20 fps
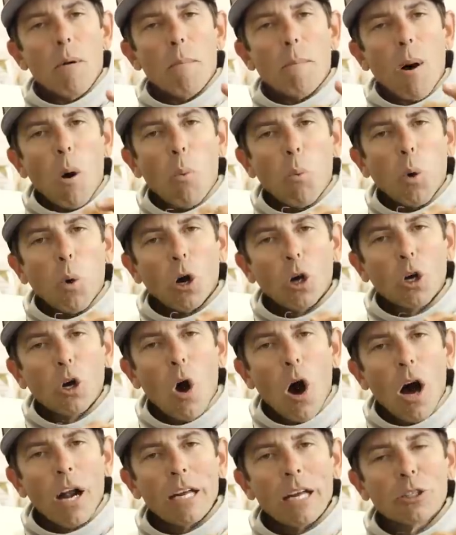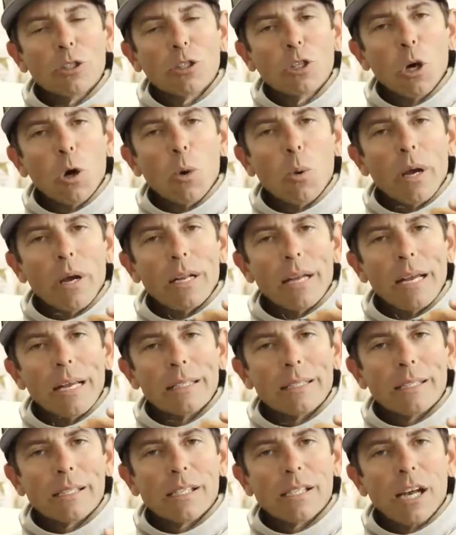but we're gonna do it
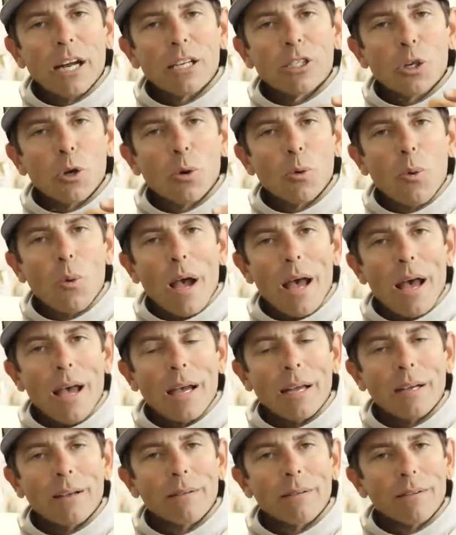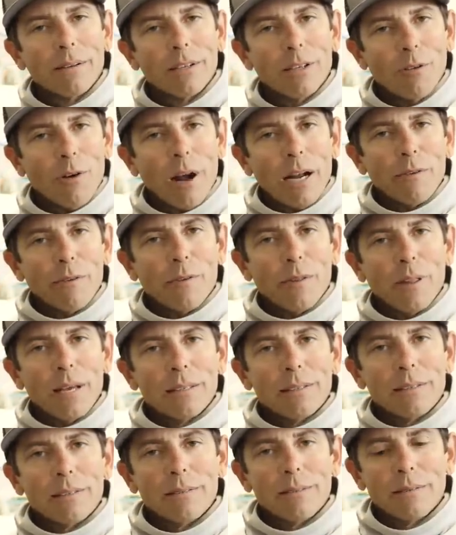in such a way, you ready for
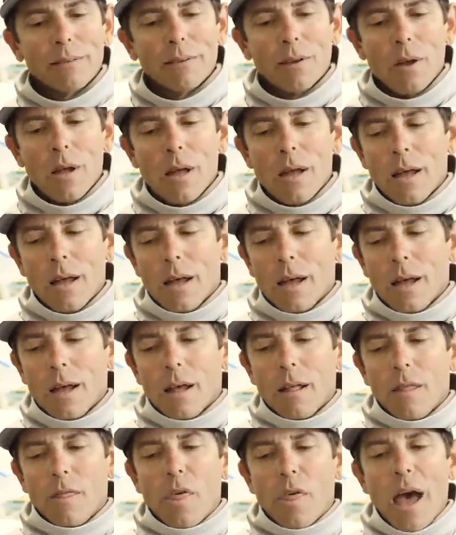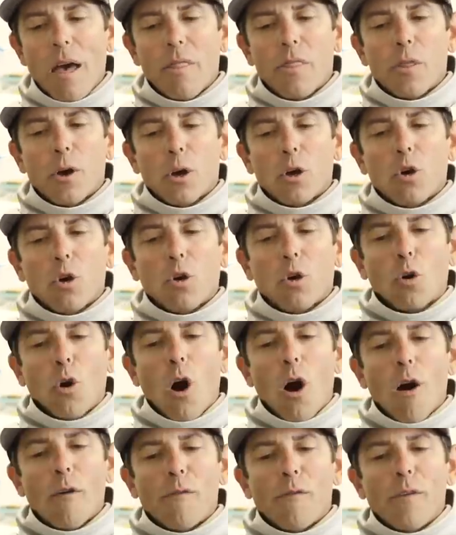this? That the
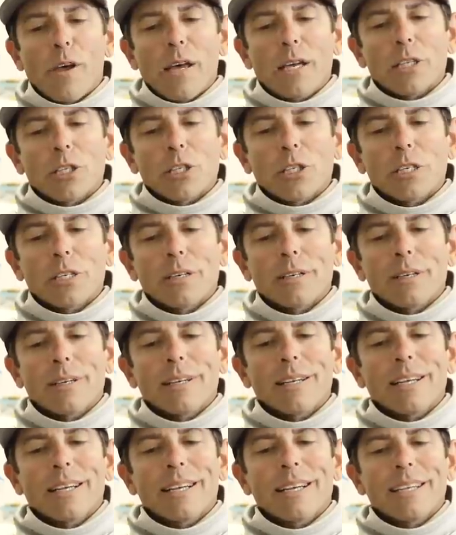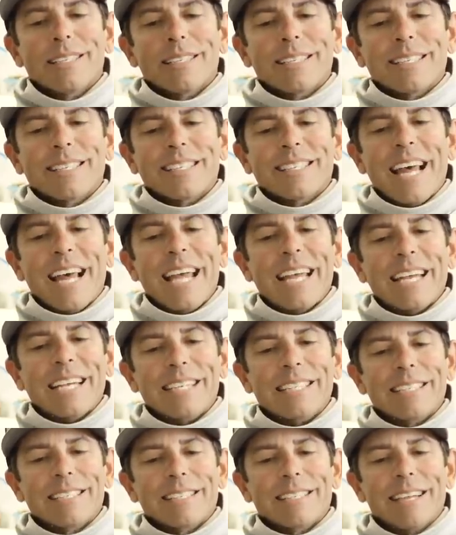crawfish
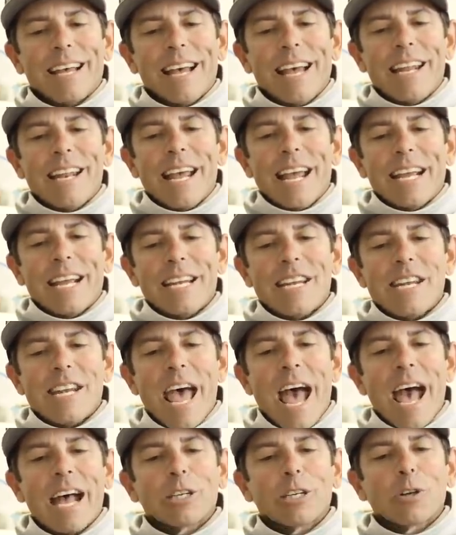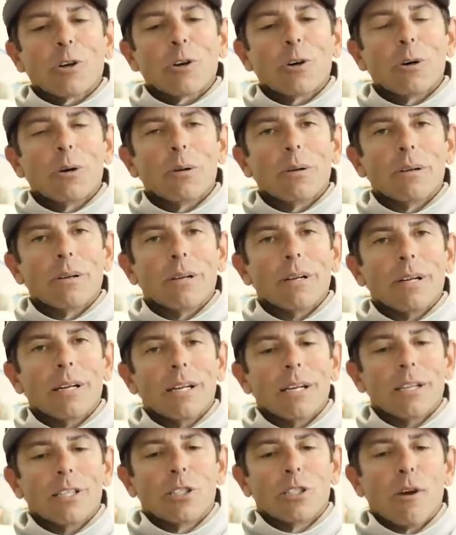stays in a natural
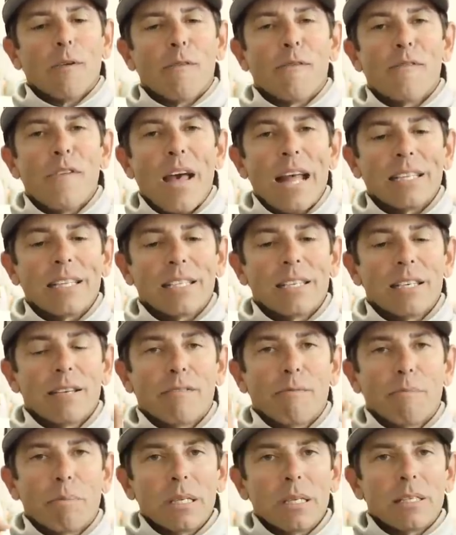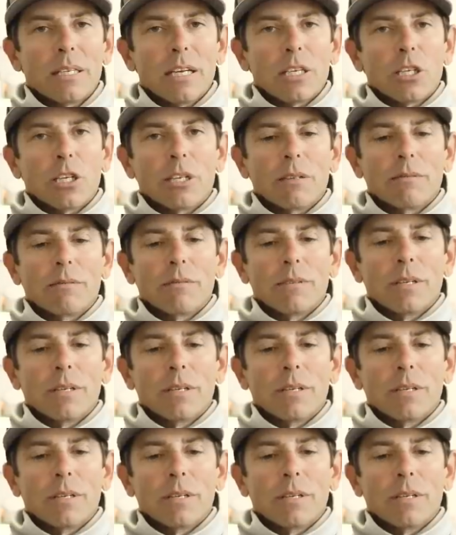defensive position.